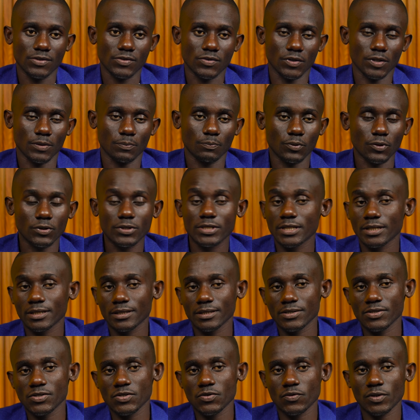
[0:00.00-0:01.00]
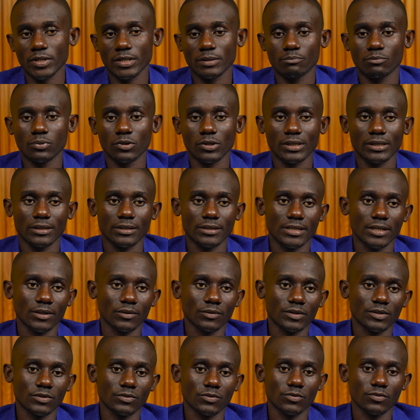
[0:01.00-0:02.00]
So the project is usually broken
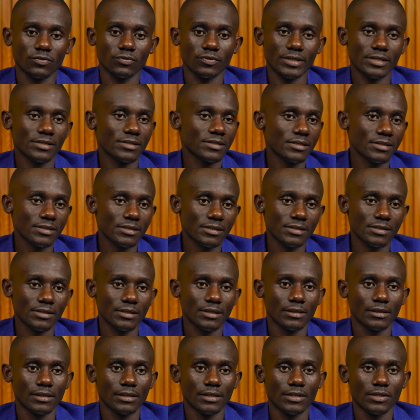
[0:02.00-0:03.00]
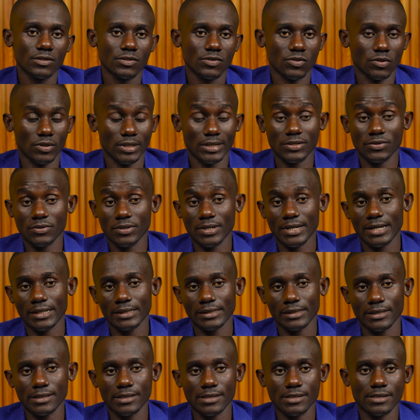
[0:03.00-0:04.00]
down into phases so that you
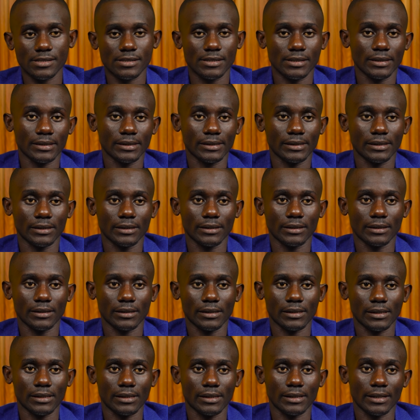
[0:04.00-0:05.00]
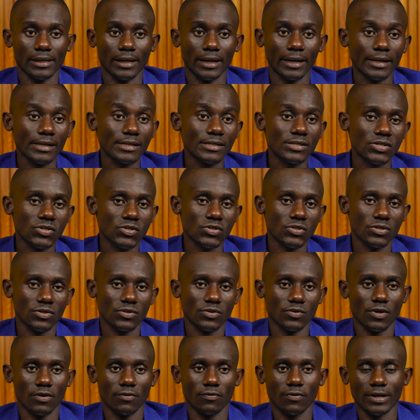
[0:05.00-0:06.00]
can easily engage
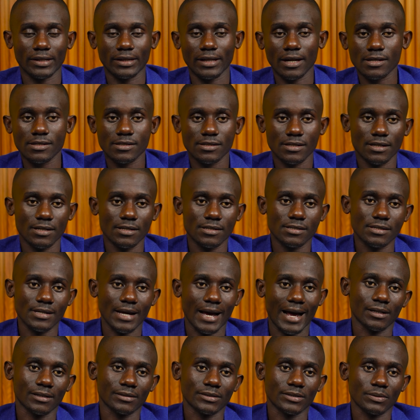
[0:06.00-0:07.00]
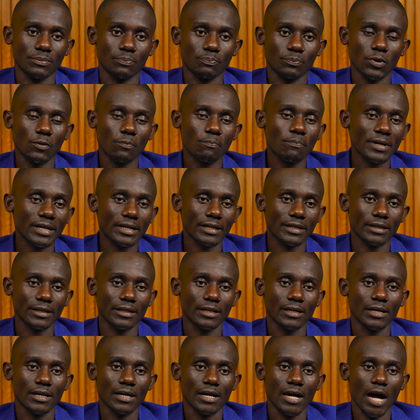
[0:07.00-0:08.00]
your finances and properly
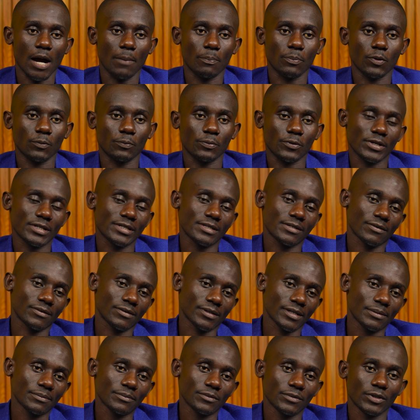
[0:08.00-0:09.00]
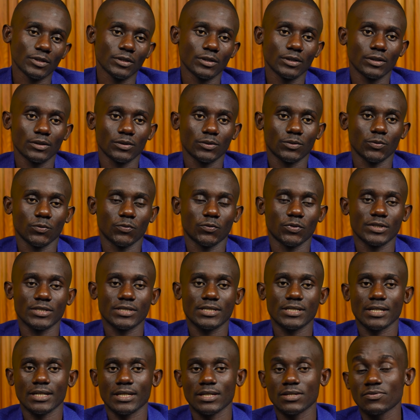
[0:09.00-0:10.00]
appropriate them to
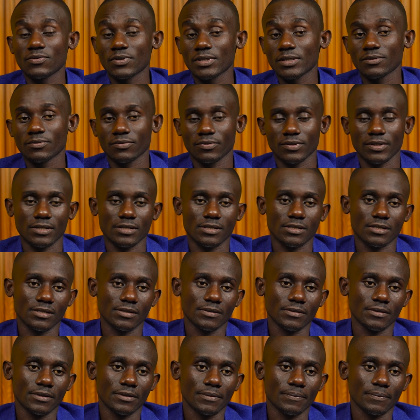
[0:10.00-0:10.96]
finish a given phase.